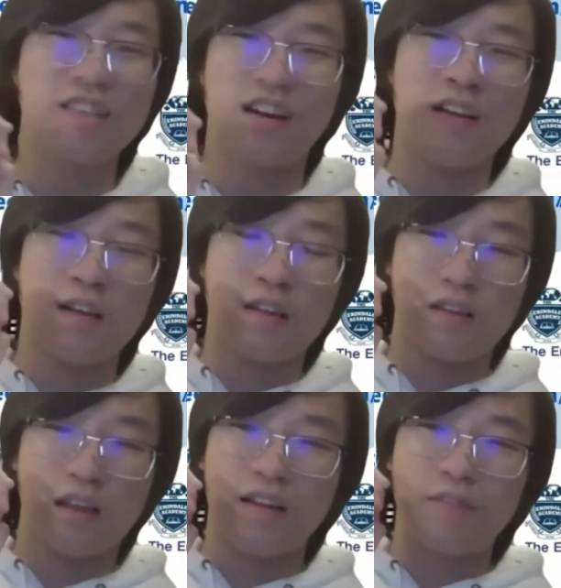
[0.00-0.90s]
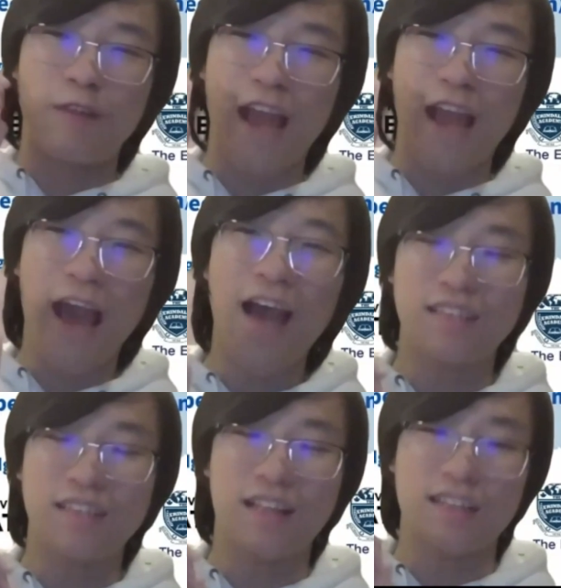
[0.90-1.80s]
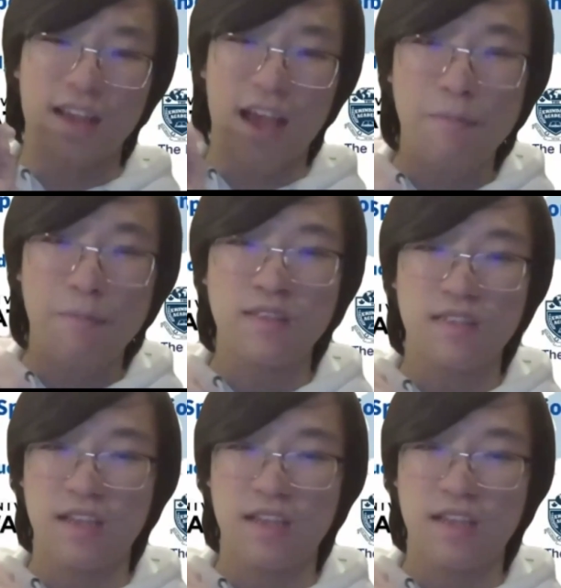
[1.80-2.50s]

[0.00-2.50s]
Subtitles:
it's just a like reality that